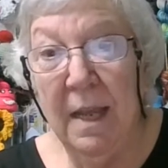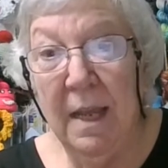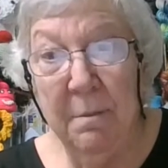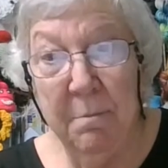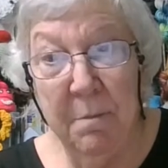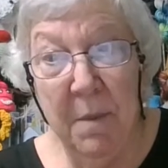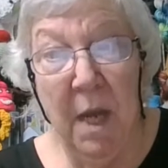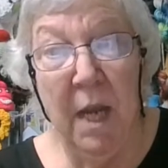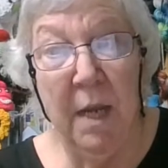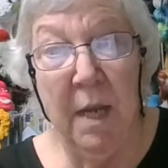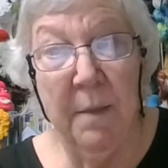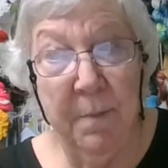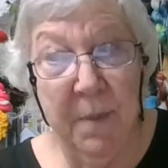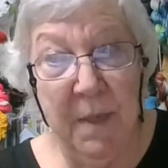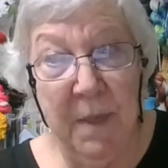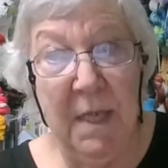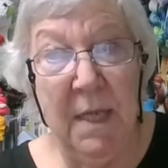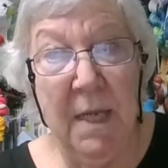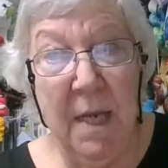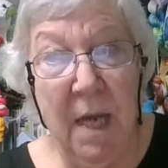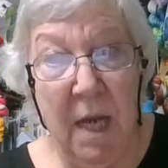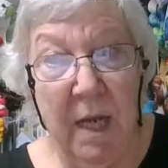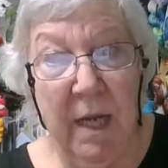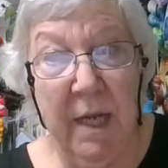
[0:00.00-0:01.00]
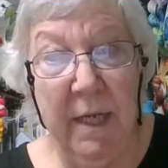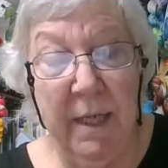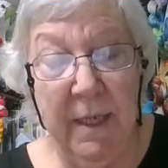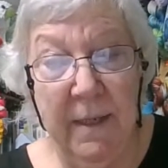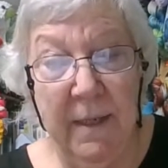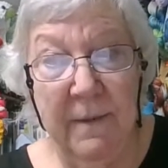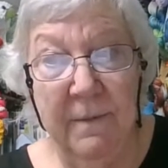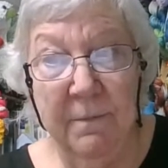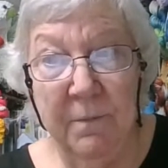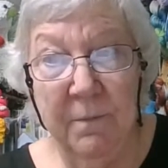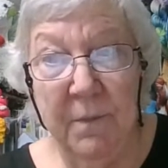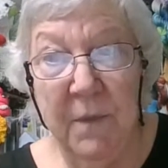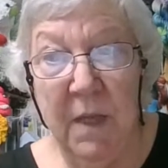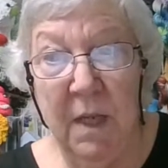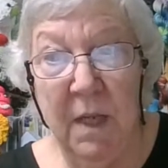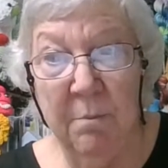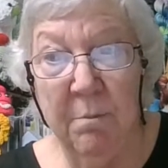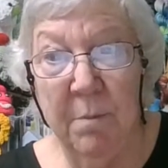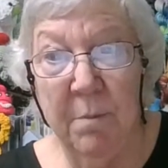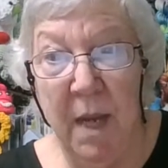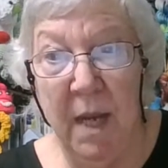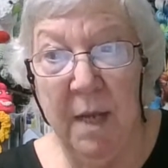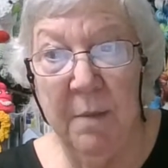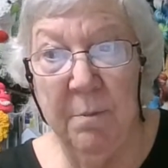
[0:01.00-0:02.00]
It might be, Heidi.
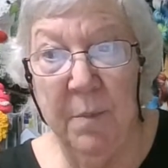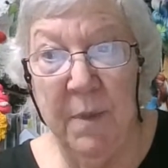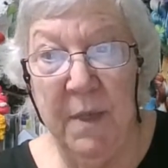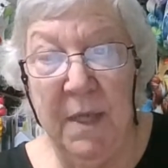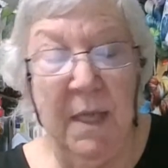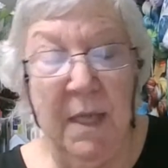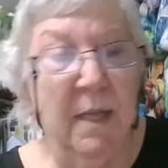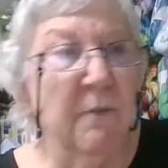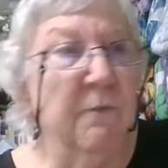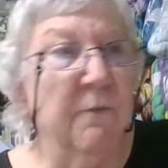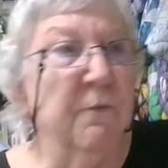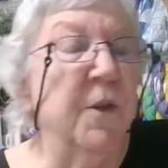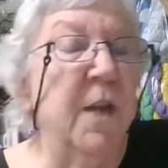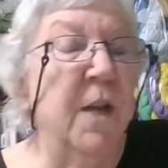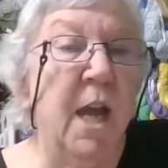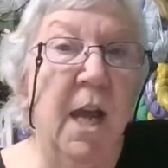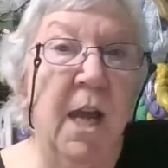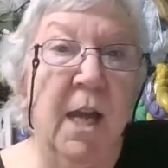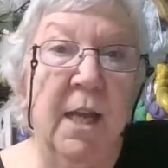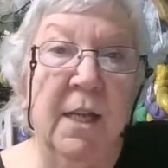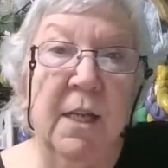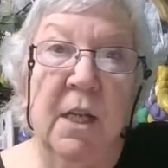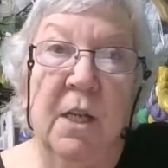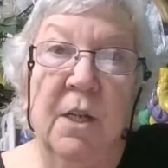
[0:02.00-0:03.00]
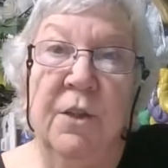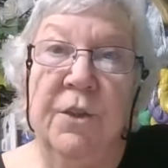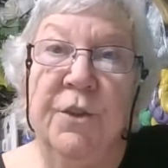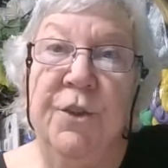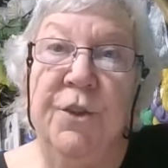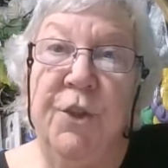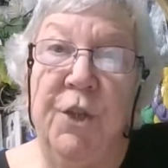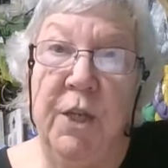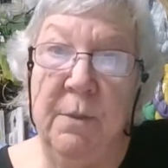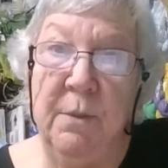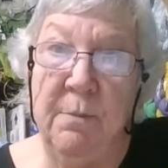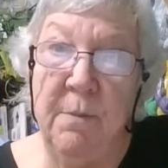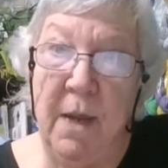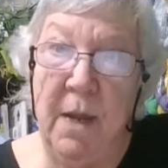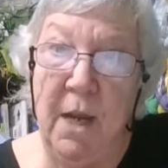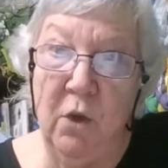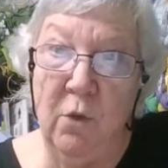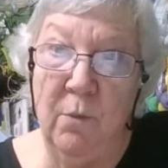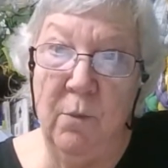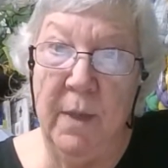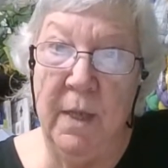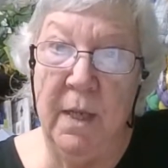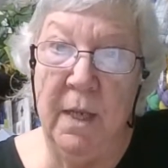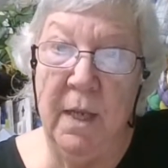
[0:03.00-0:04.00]
It might be. If not,
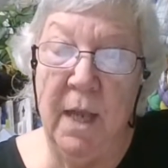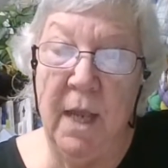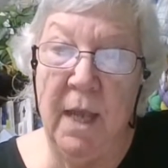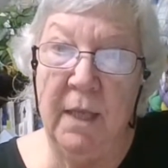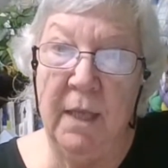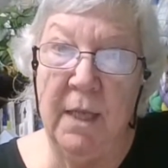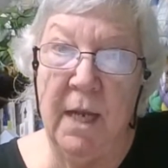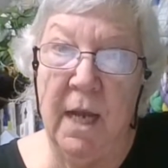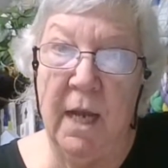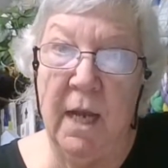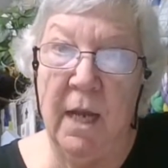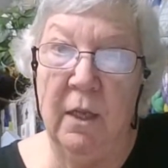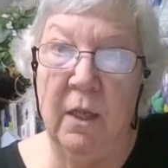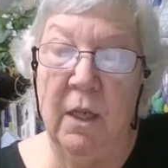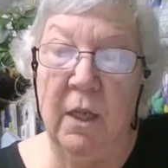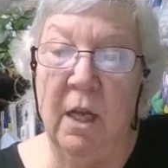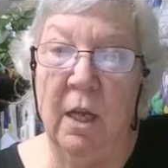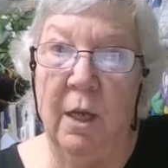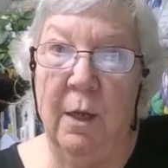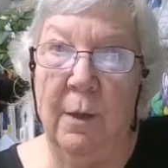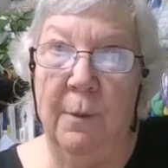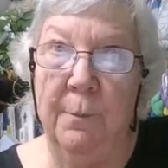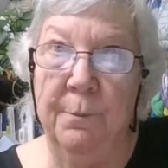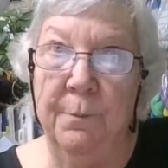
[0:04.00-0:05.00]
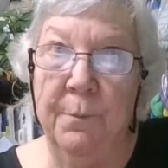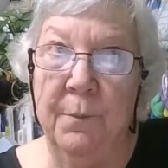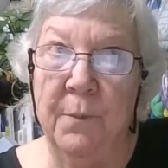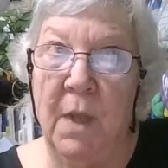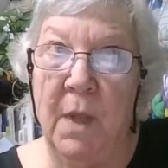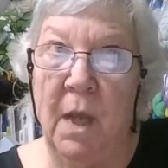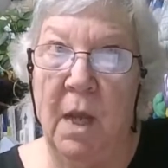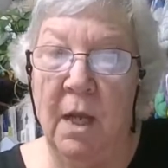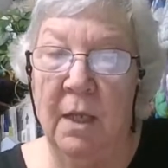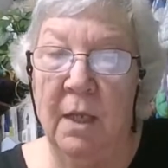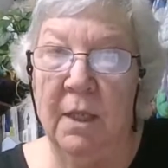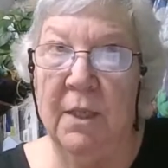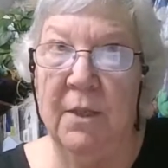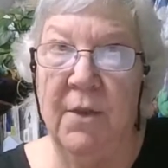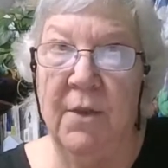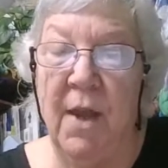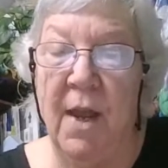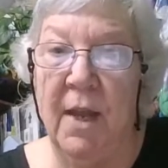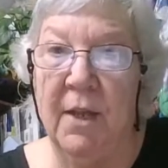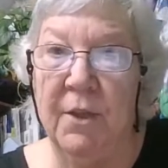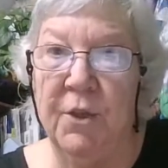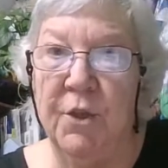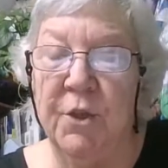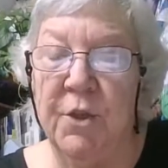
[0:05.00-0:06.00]
Gmail me and I'll
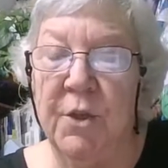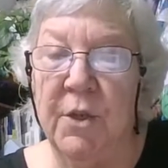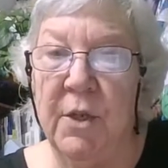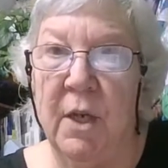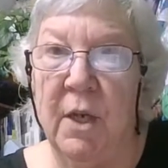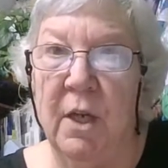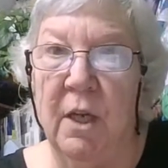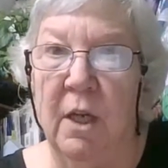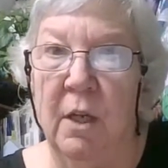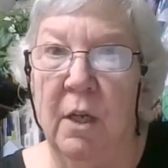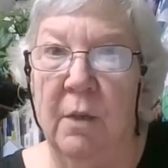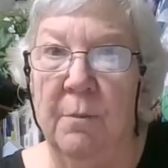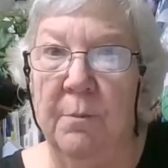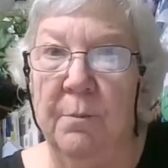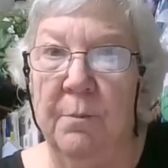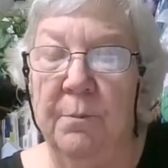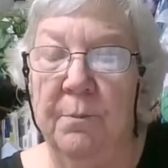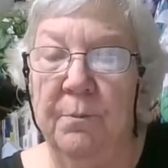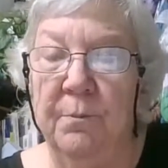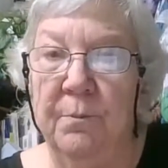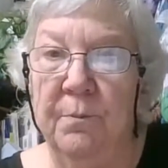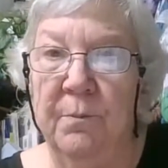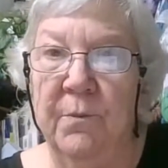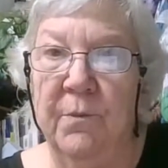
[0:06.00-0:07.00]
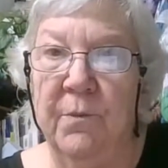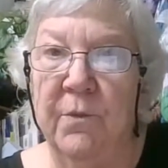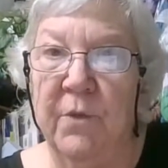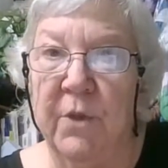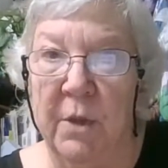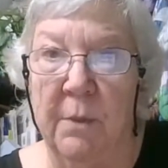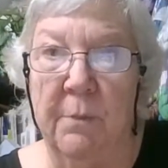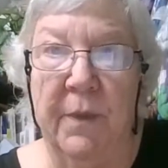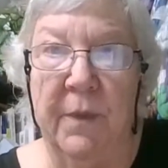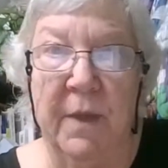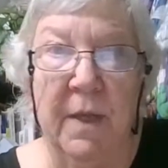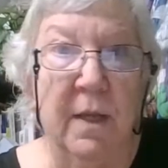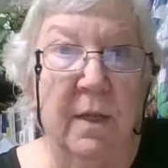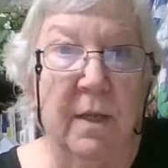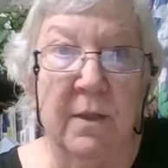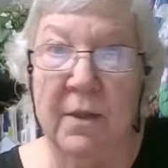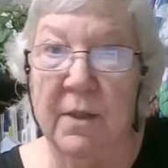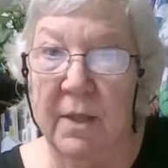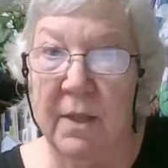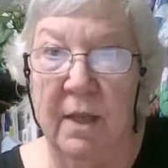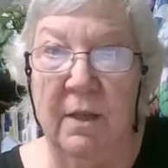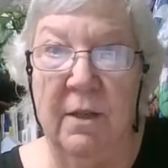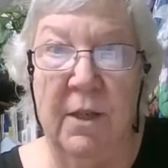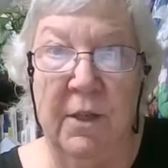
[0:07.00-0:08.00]
attach something
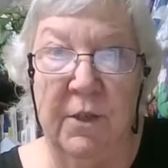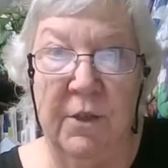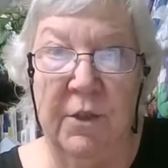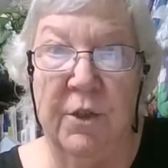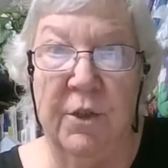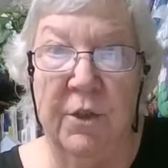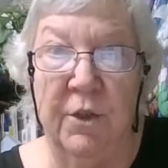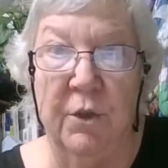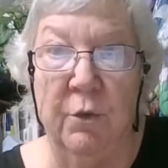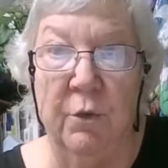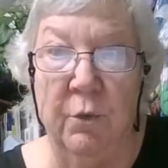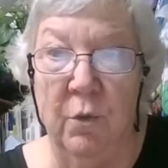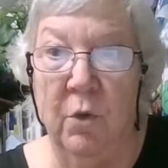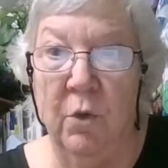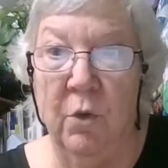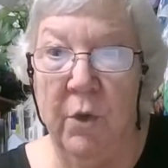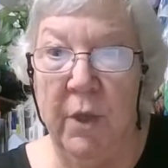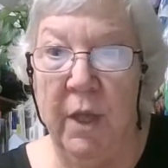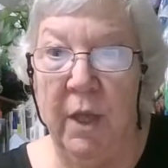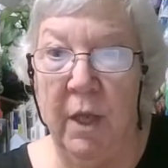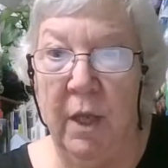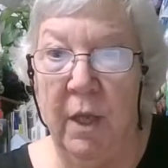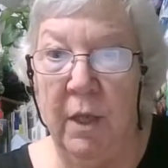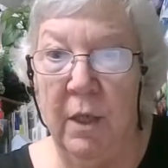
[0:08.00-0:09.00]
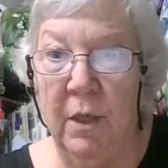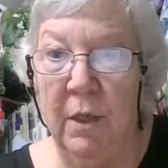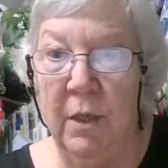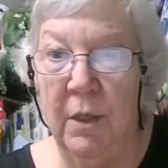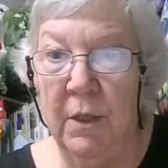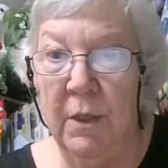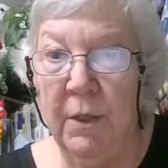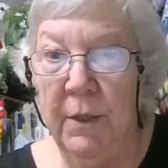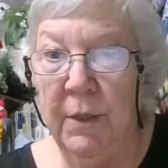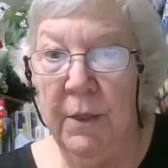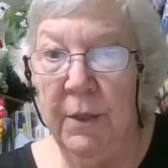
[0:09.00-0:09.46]
and send it to you. Okay.